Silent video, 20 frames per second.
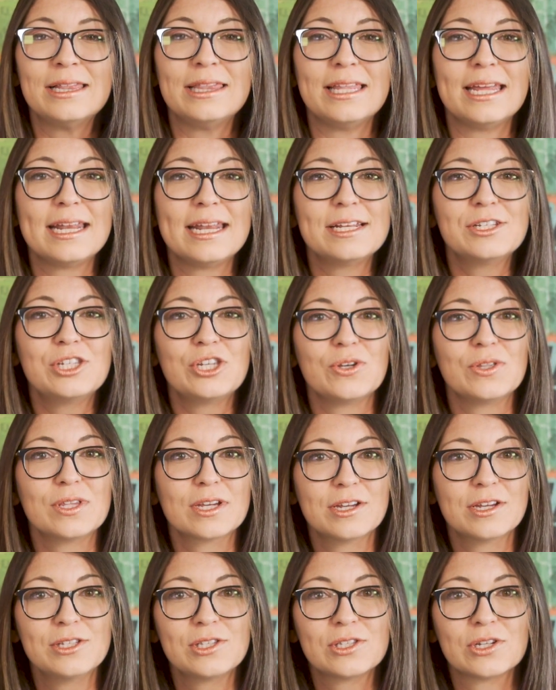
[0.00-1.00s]
leading to
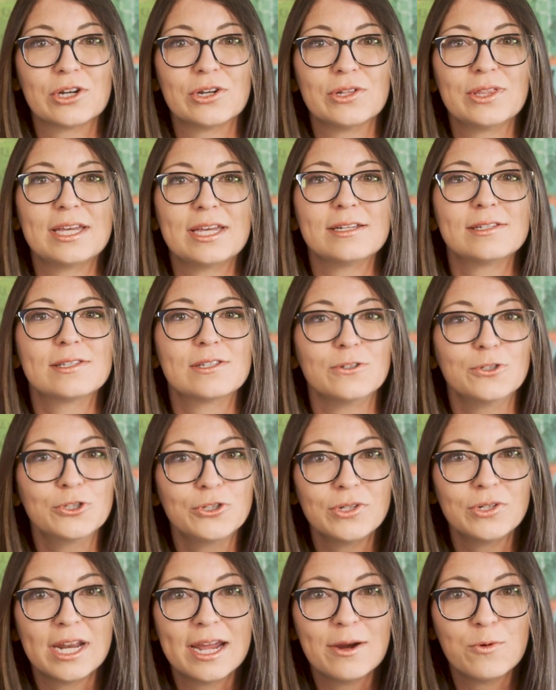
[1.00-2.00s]
the concern that a
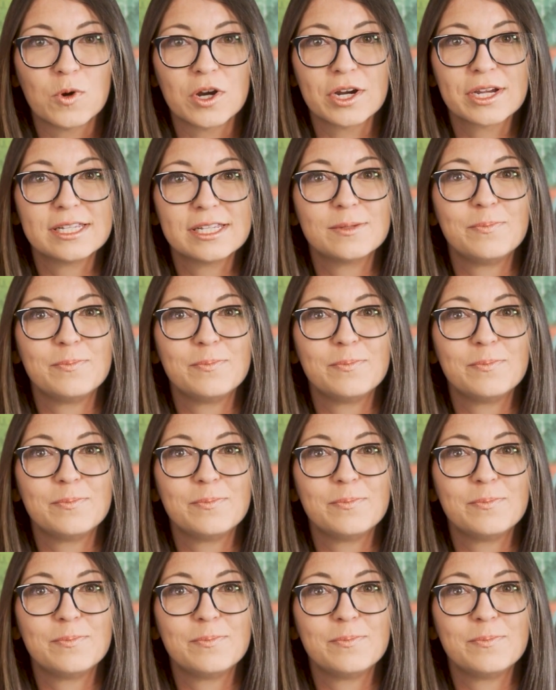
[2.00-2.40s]
social network